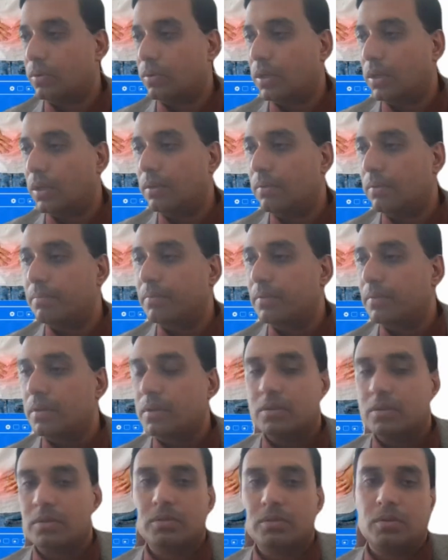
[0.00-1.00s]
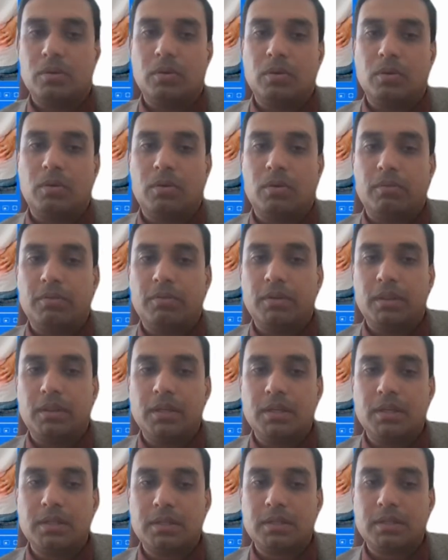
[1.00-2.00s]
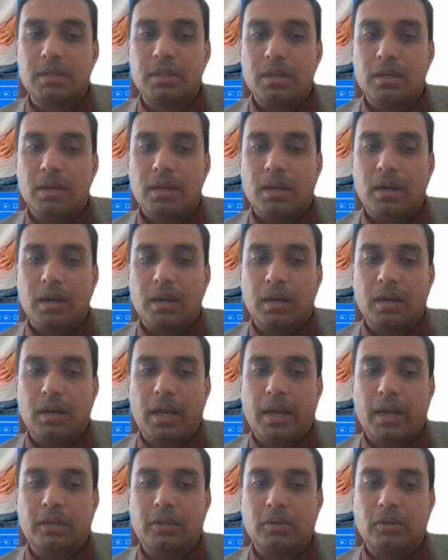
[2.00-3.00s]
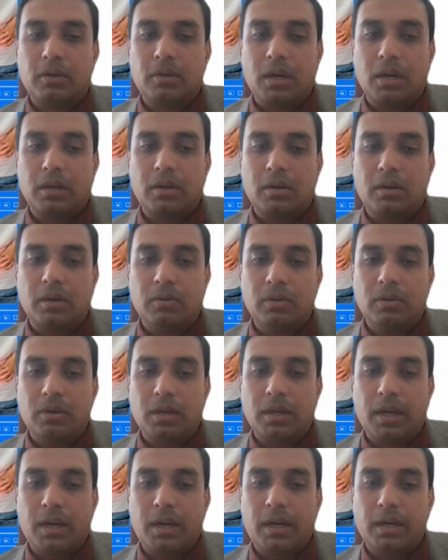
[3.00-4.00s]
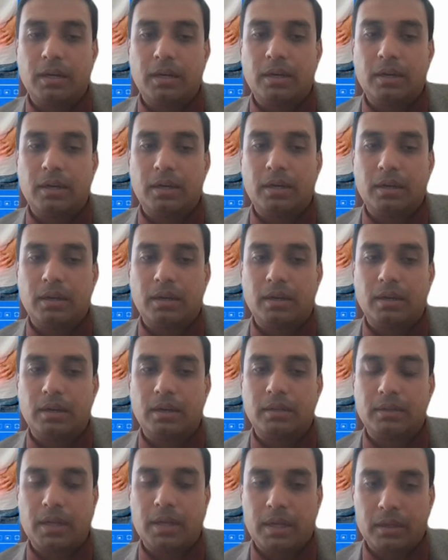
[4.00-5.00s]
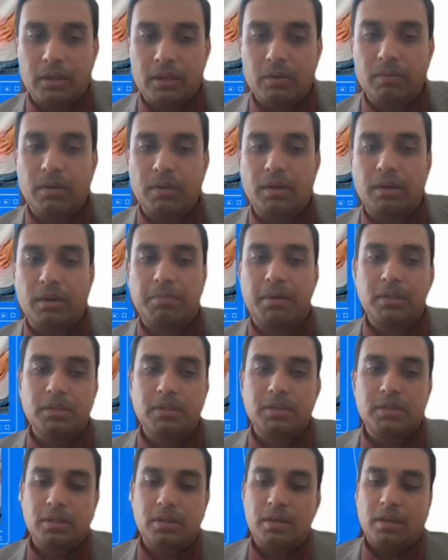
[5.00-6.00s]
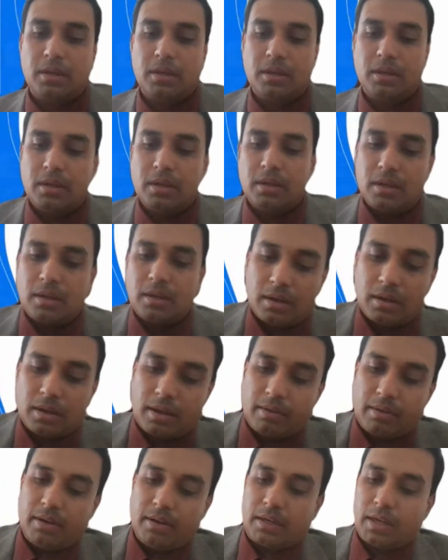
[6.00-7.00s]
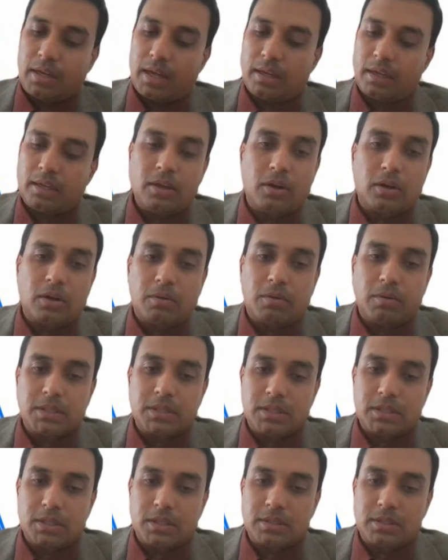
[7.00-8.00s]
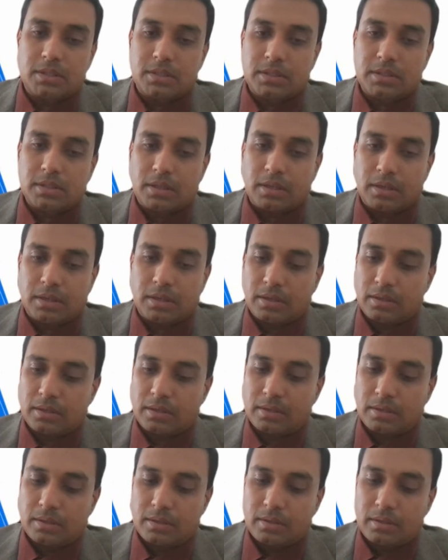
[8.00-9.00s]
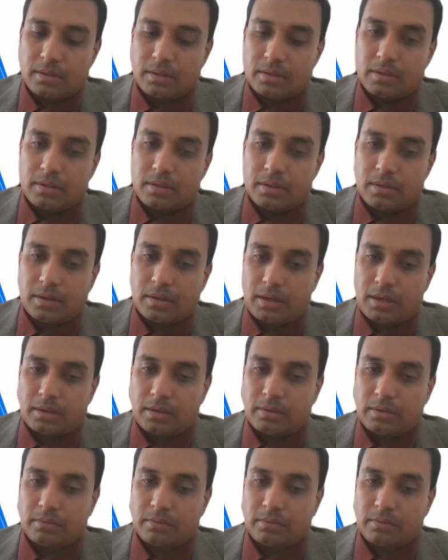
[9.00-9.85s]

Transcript: Okay. So with this, I'd like to conclude, and thank you very much. I will take your questions. Right.